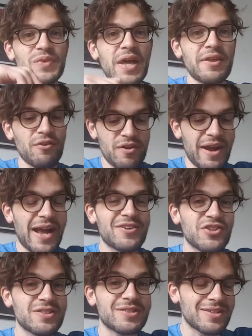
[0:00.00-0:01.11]
Now there are
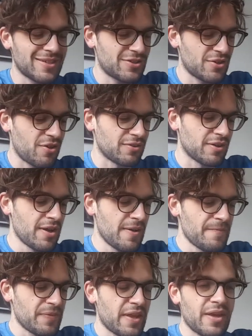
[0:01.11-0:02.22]
actions to this song,
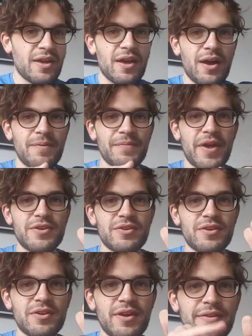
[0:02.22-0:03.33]
that
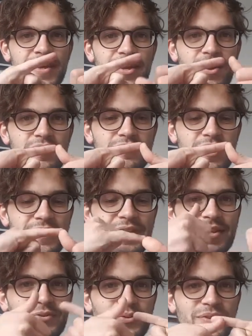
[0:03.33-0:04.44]
they go like
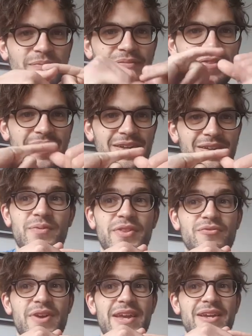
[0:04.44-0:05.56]
this or something. When
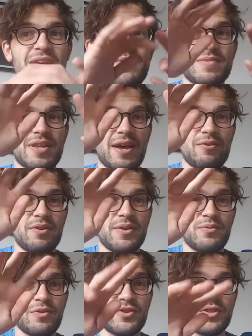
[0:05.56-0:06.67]
the rain comes out, it
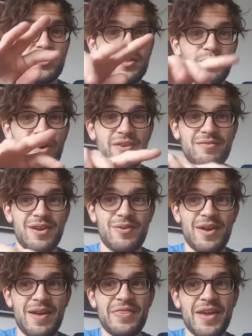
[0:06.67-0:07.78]
washes the spider
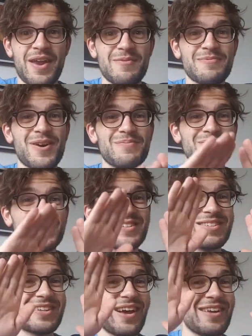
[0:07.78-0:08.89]
out. Then up comes the
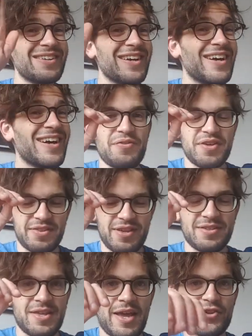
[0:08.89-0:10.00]
sun. I think
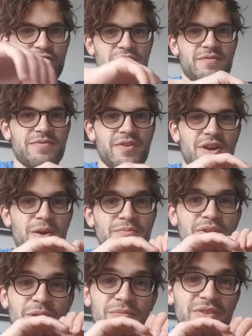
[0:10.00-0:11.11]
that's the action for up
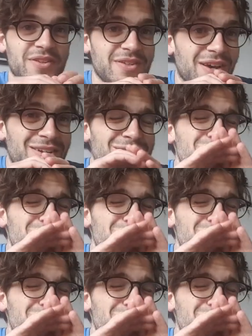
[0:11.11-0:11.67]
comes the sun.